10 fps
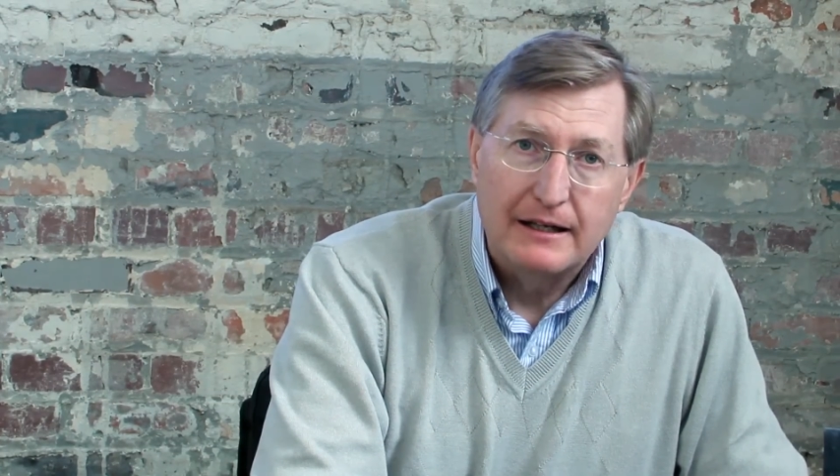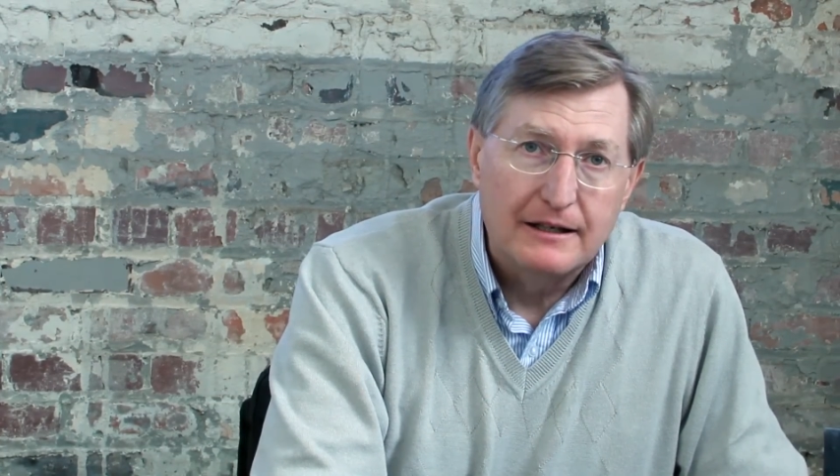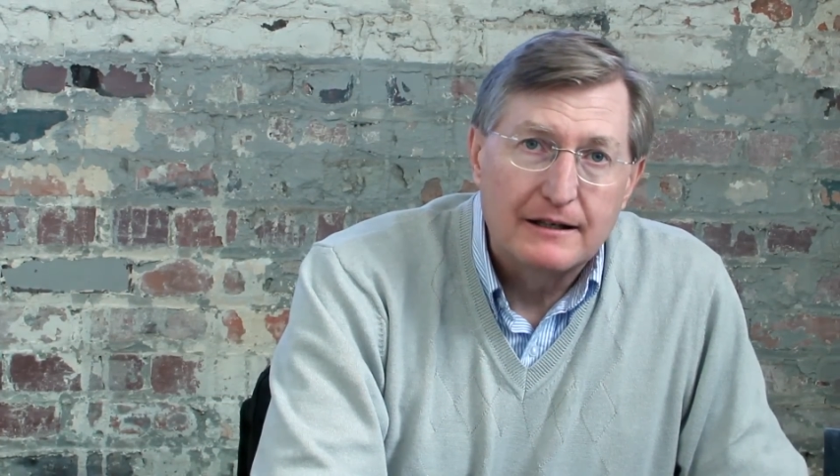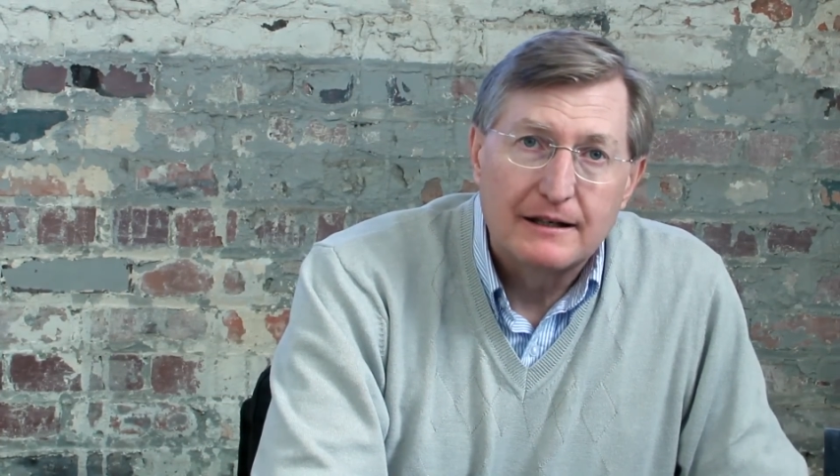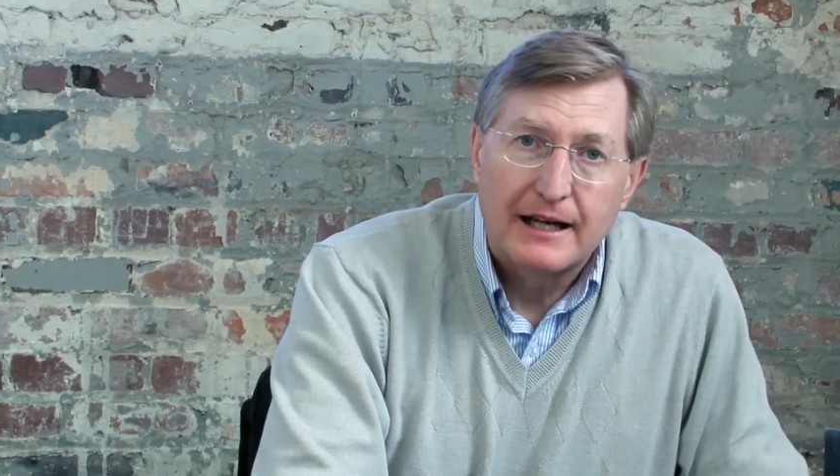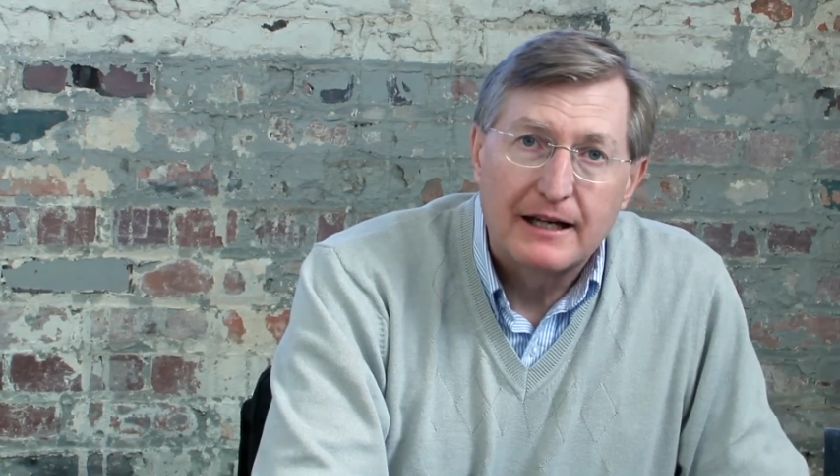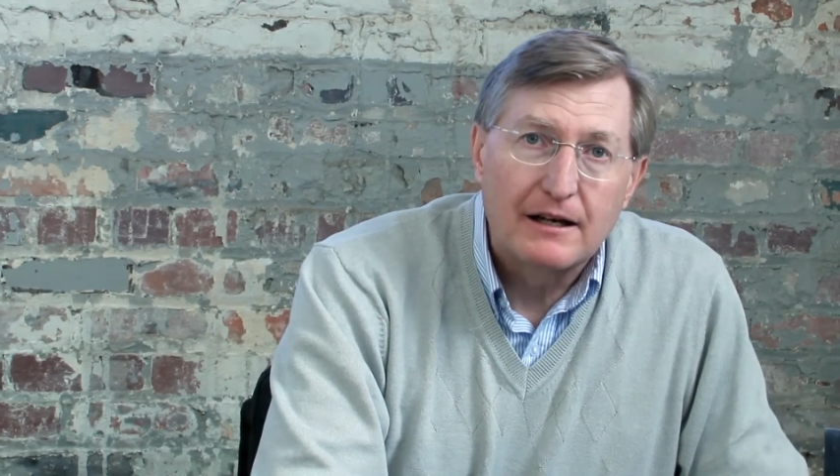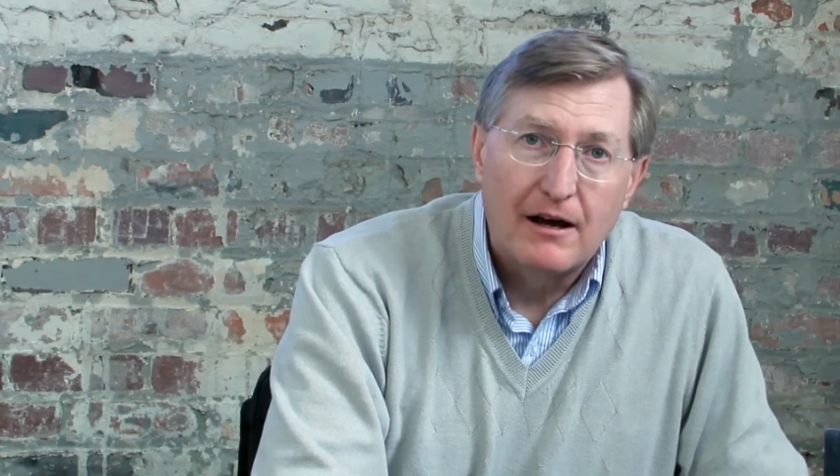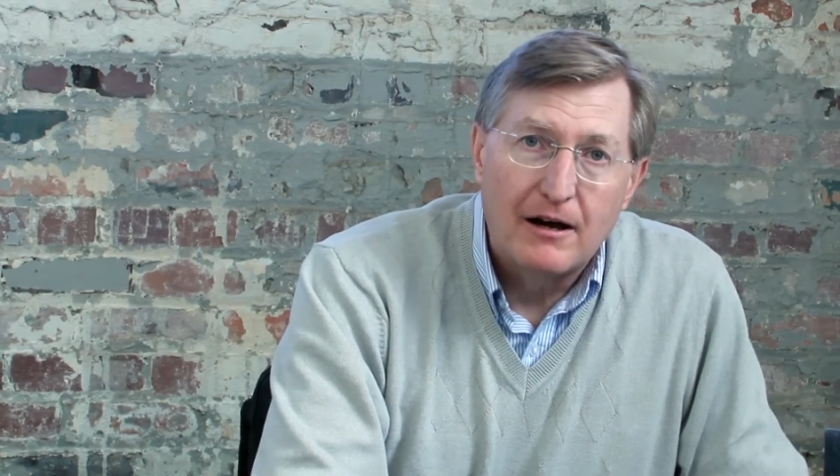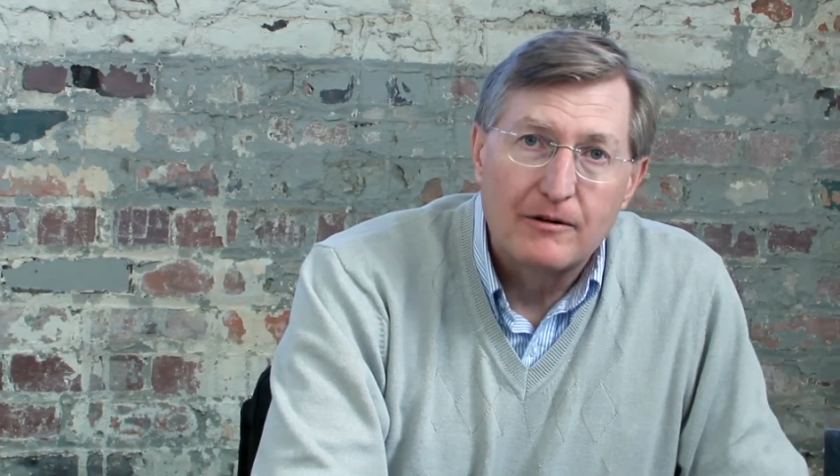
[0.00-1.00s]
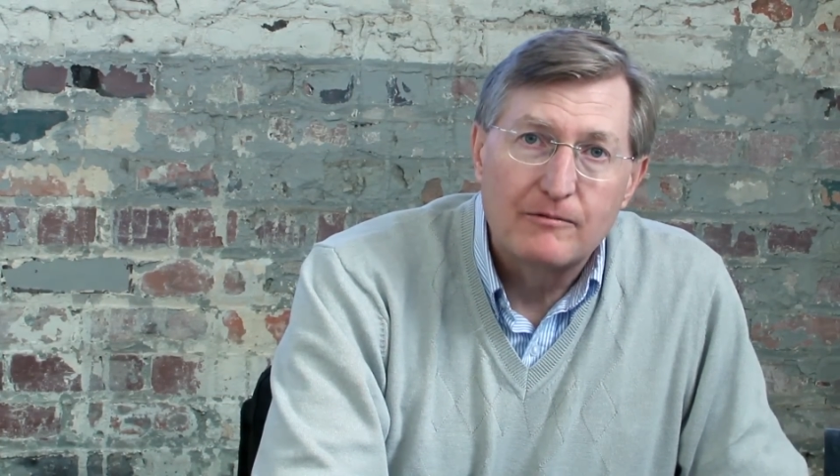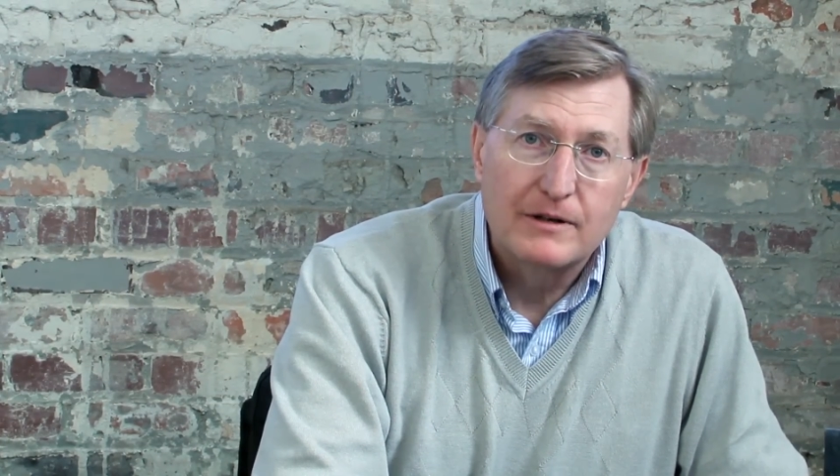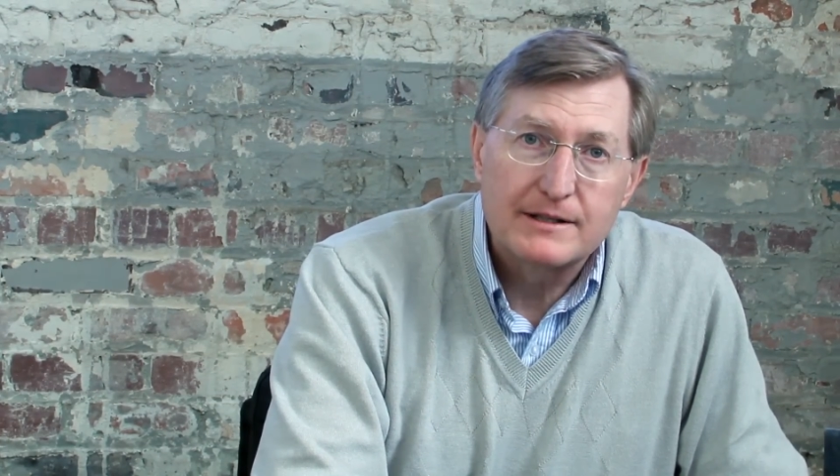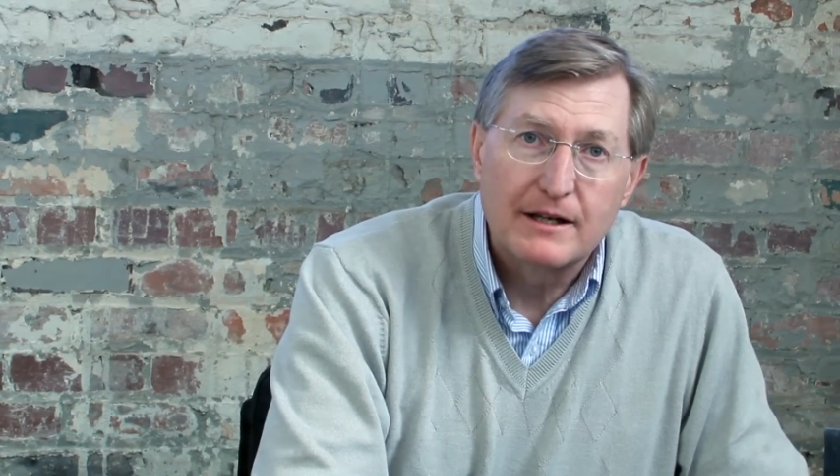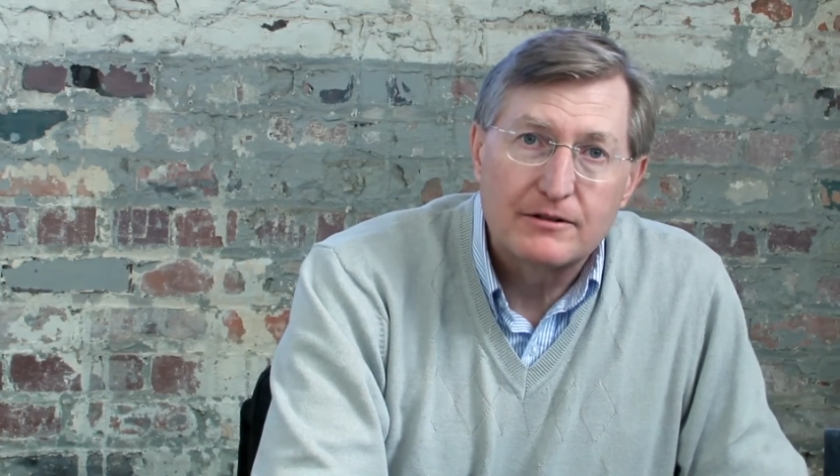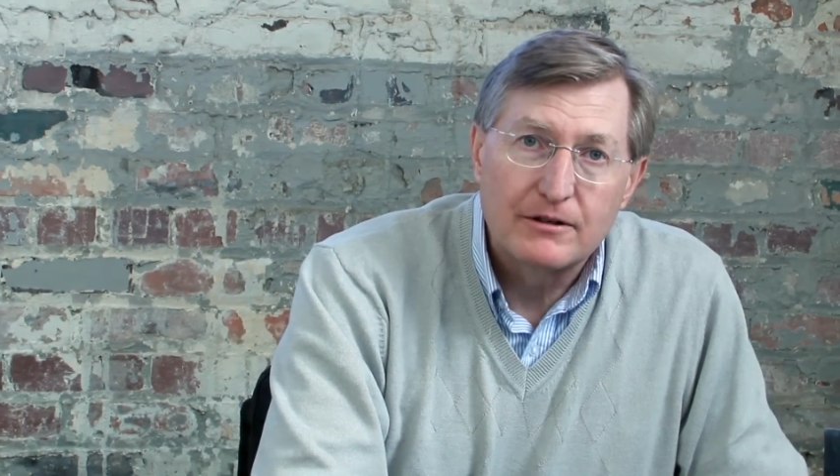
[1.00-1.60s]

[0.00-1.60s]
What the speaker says: it didn't take long once I